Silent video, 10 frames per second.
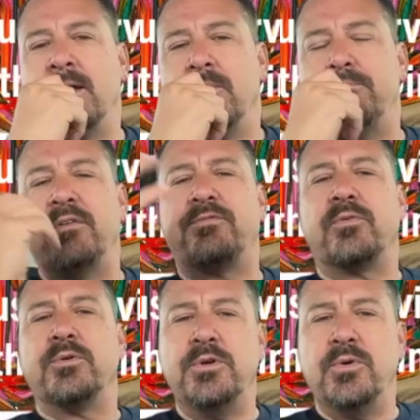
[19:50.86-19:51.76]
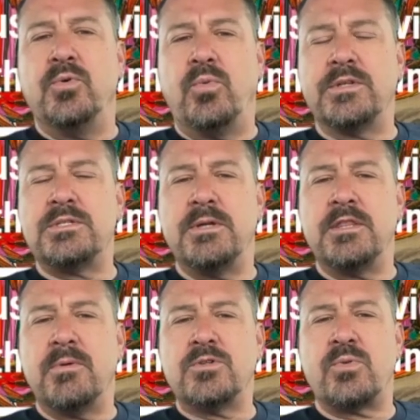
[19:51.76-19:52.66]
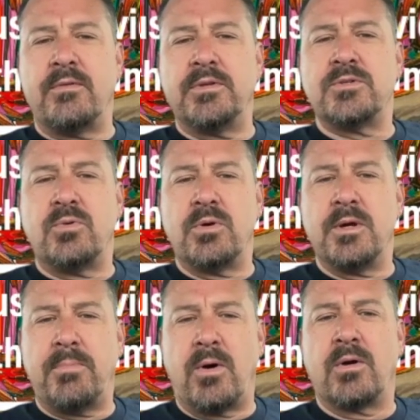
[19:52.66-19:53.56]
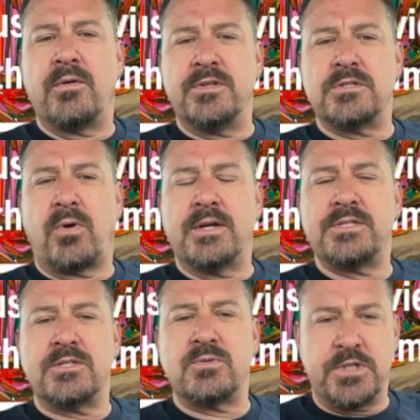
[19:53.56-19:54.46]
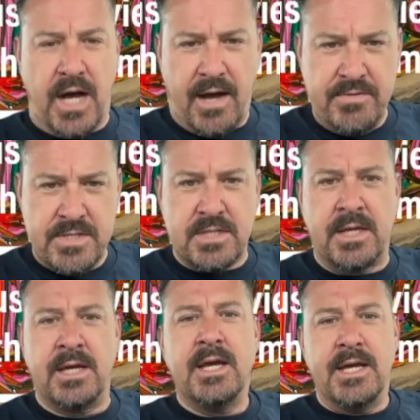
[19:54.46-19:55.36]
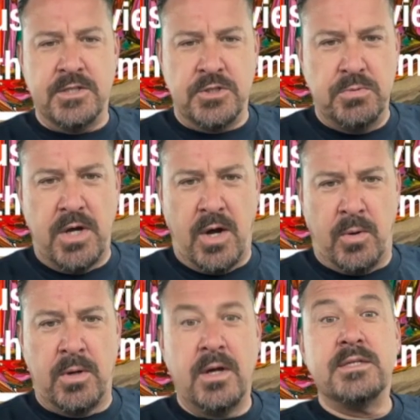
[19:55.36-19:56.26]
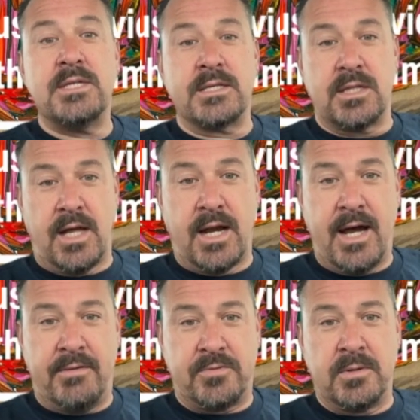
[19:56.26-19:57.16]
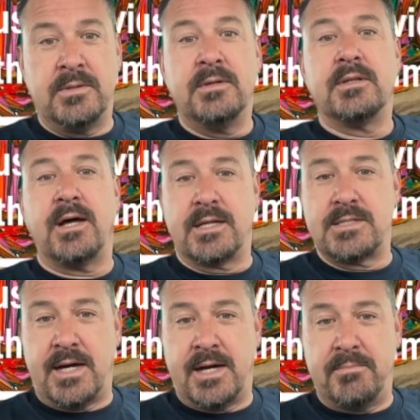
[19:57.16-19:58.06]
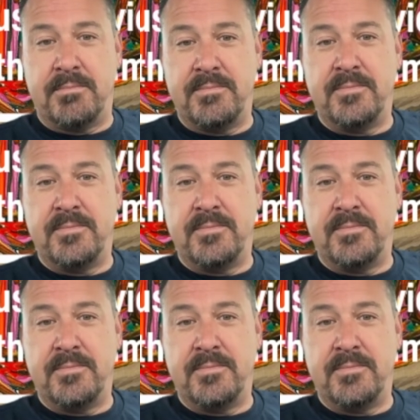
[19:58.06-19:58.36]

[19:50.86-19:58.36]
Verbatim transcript: Yeah. But for you, what's been the most revelatory part of this process, which obviously, as you know, takes a lot of effort, a lot of time.